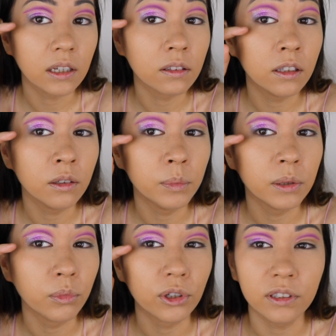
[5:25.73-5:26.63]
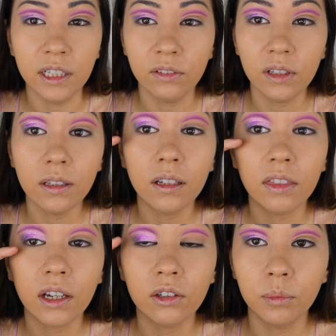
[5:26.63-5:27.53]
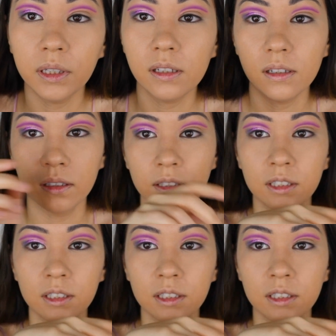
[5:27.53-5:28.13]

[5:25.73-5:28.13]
has a little bit more navy, like that could be.